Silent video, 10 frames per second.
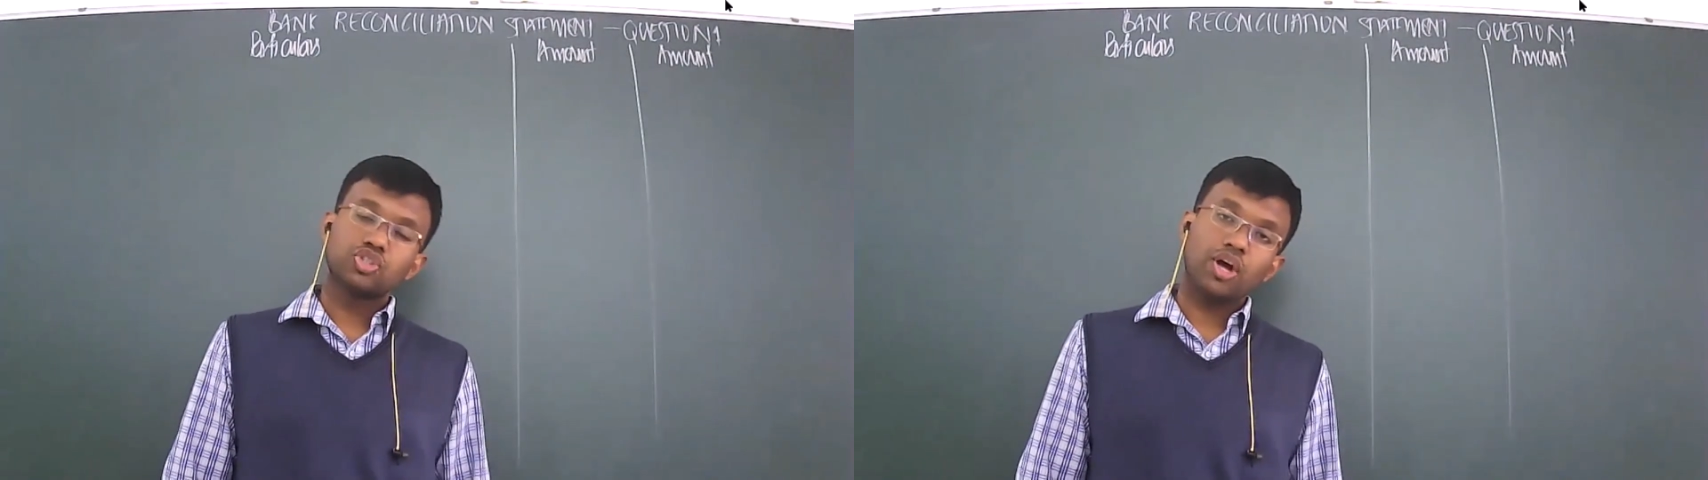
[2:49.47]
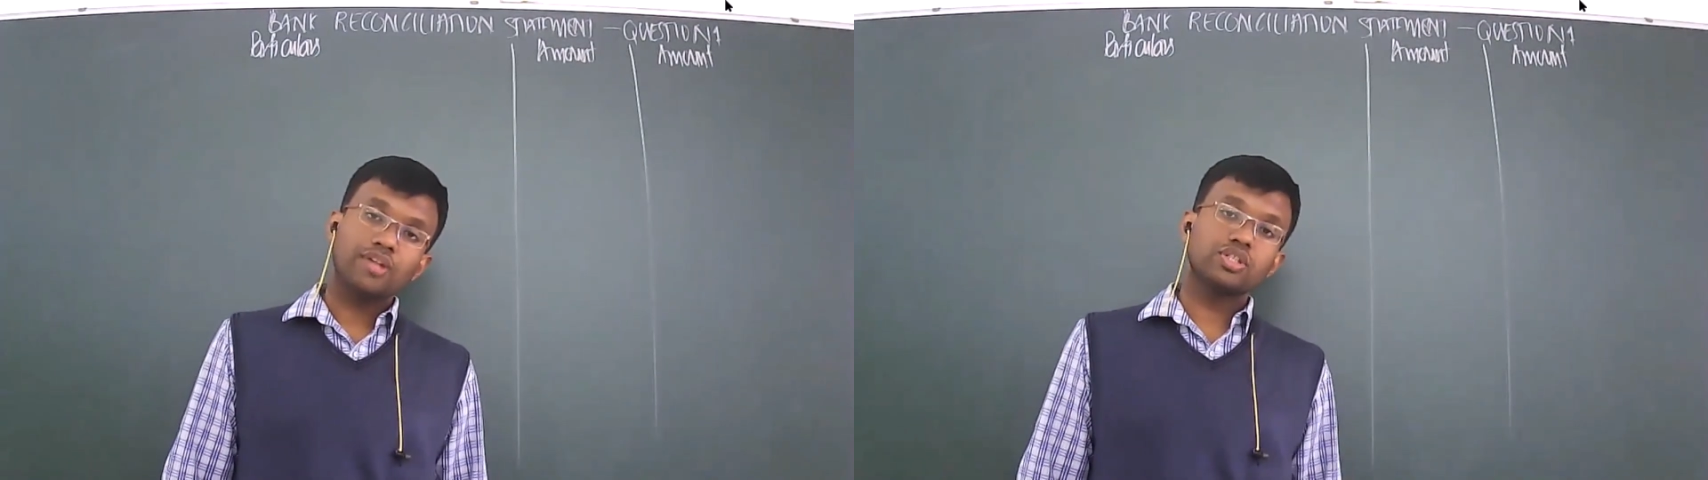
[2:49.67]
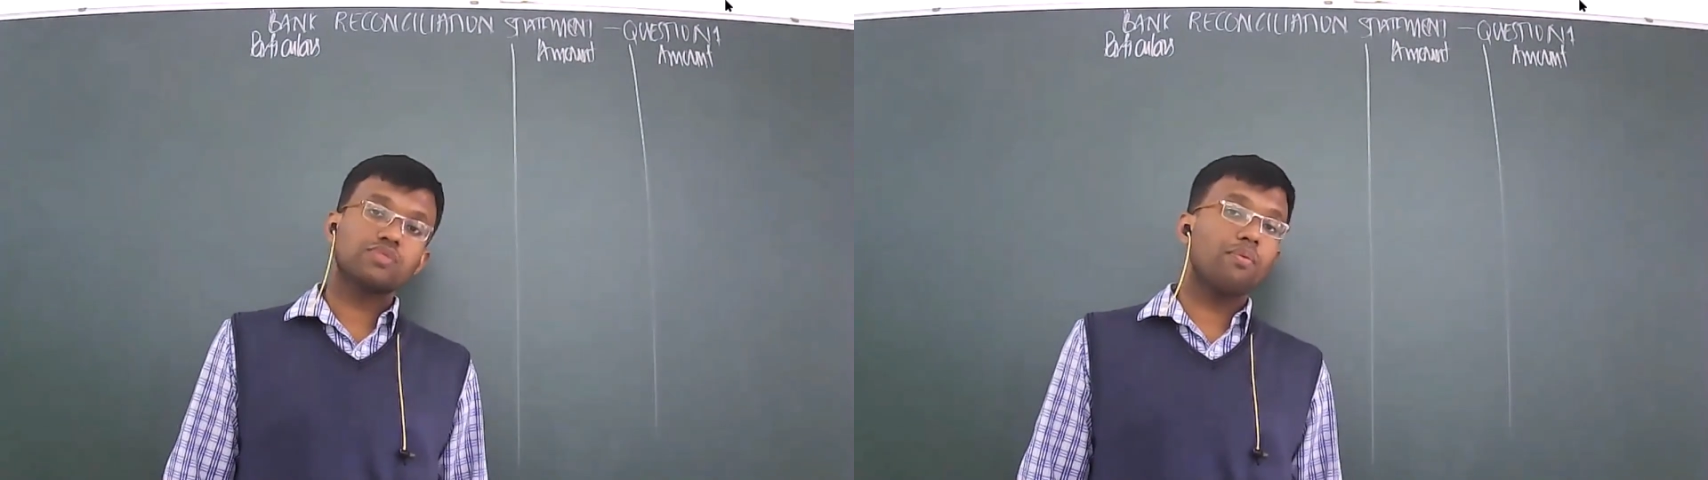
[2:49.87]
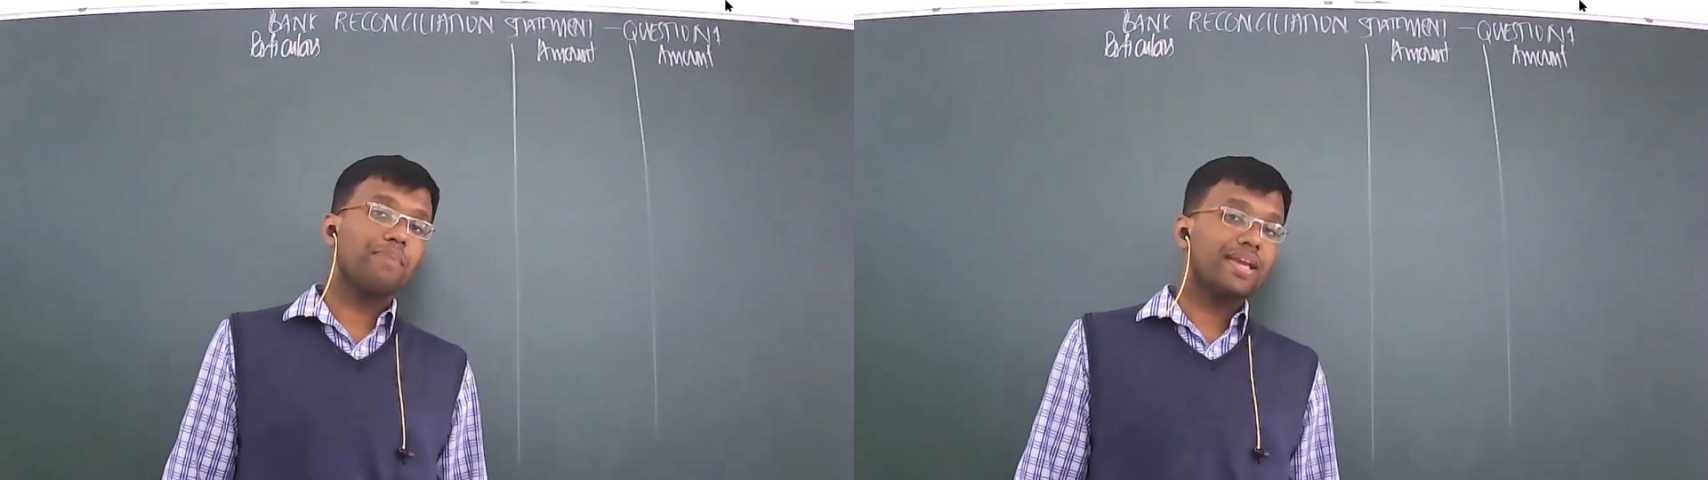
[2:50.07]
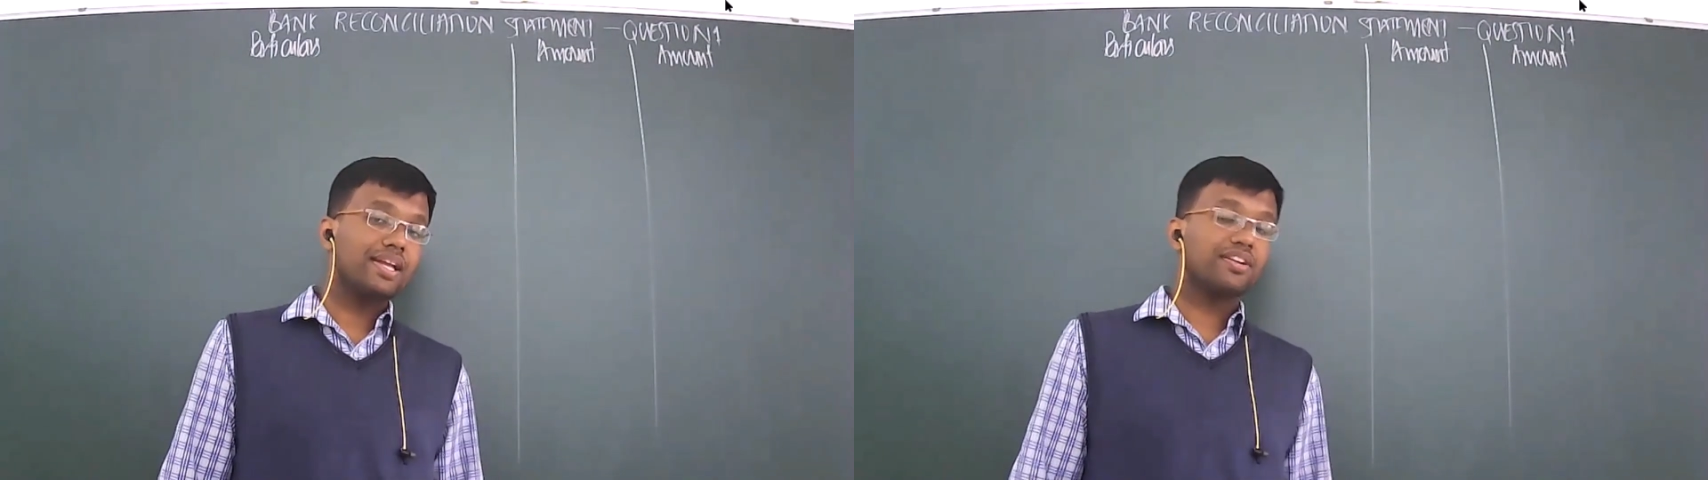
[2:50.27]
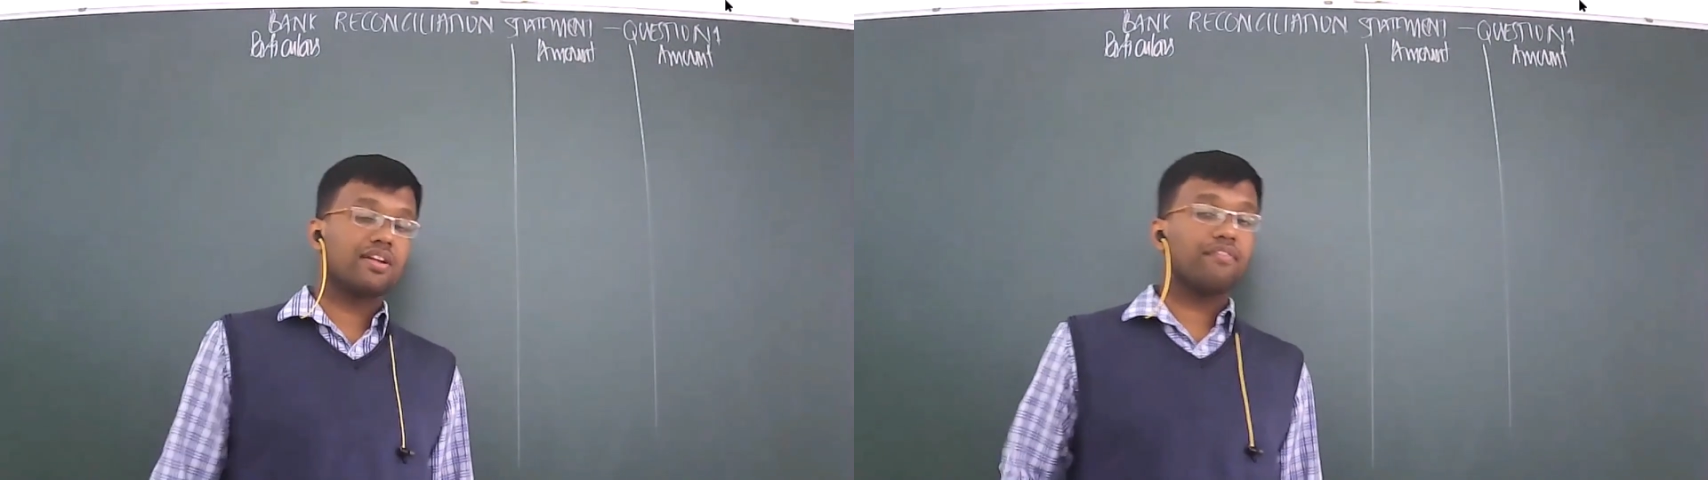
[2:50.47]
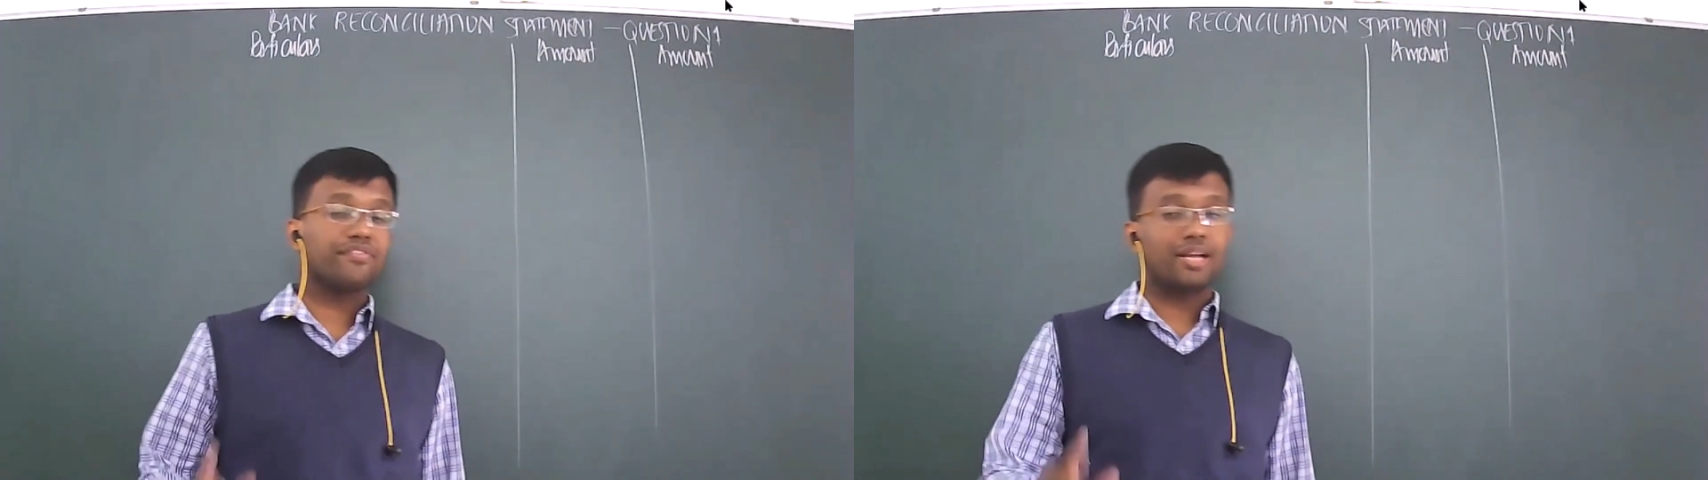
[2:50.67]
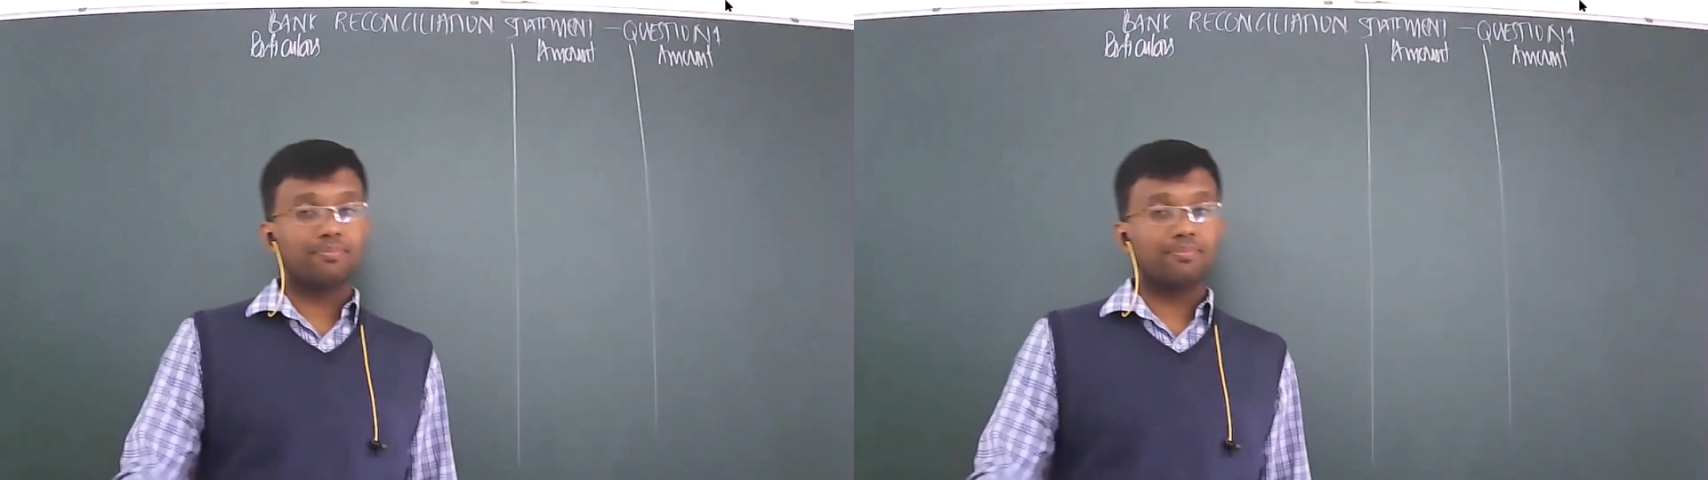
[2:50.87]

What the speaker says: charges for making the draft,